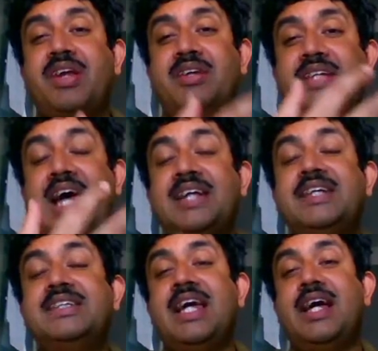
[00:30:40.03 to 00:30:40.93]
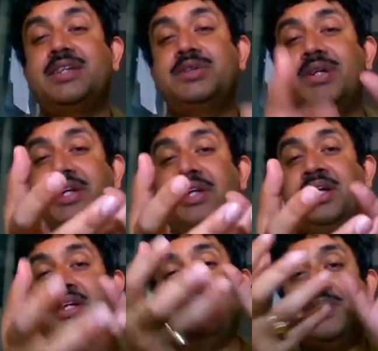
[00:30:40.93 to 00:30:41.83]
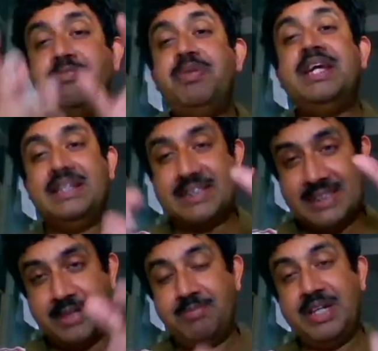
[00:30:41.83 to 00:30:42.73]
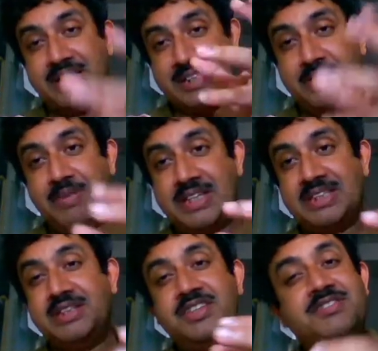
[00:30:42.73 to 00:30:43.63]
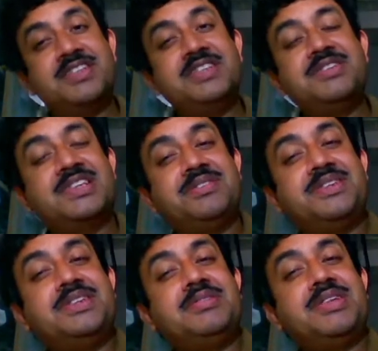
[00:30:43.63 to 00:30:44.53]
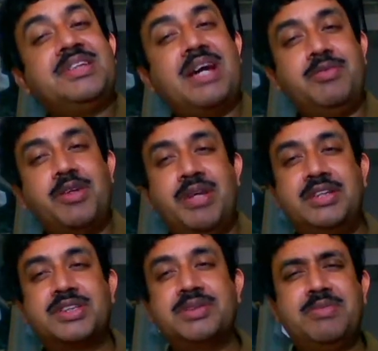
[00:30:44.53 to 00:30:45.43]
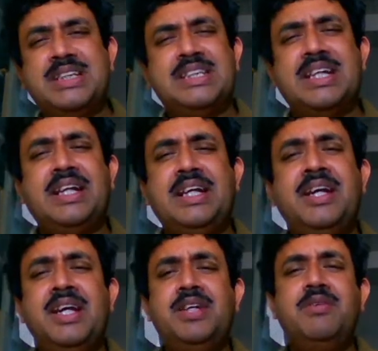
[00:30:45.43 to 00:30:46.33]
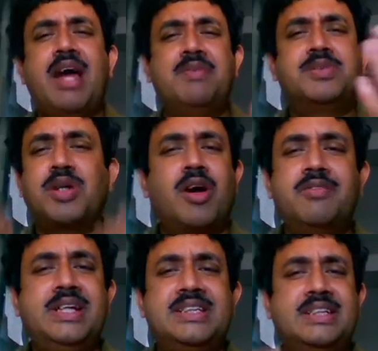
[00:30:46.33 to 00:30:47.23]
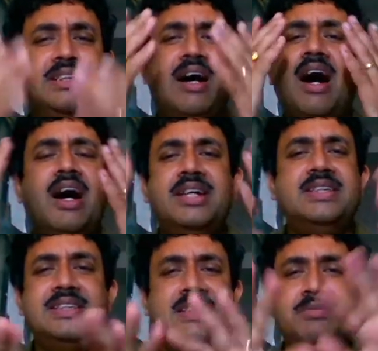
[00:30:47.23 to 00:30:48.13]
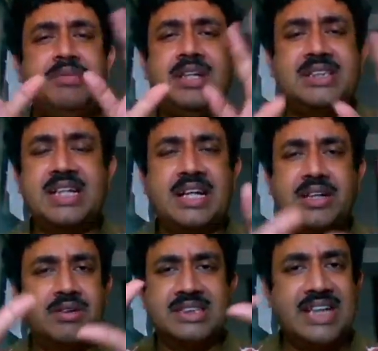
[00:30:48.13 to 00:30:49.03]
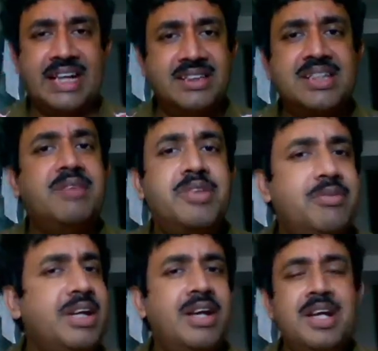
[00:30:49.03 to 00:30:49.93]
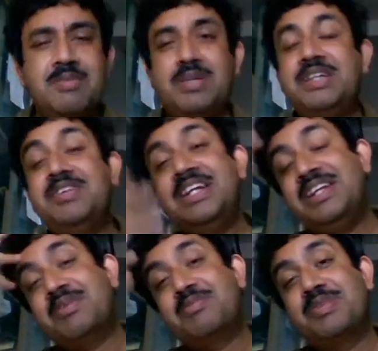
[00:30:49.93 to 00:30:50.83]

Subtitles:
that is actually repeats in different time domains. So basically, you absorb it in the eyes in millisecond or second time domain. But even in